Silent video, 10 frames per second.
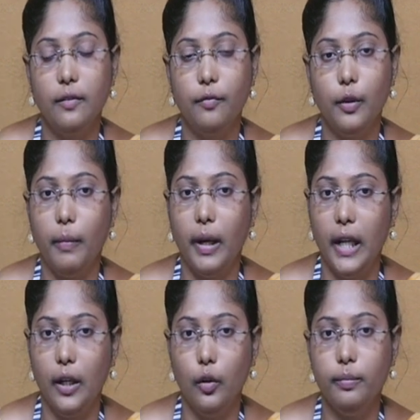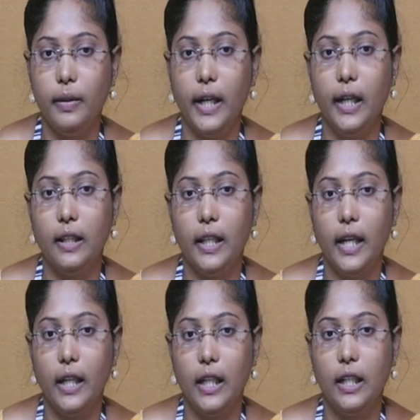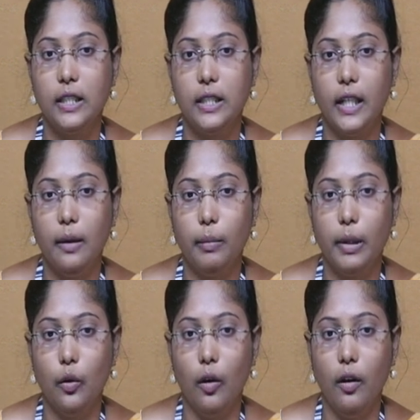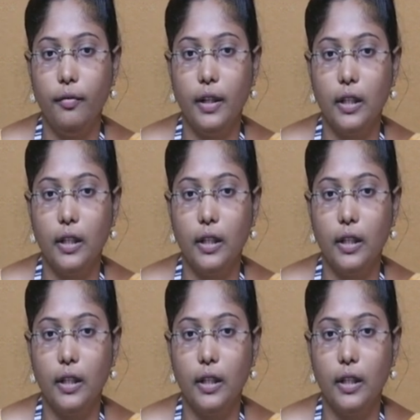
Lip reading: for main loop, and there it is taking big O of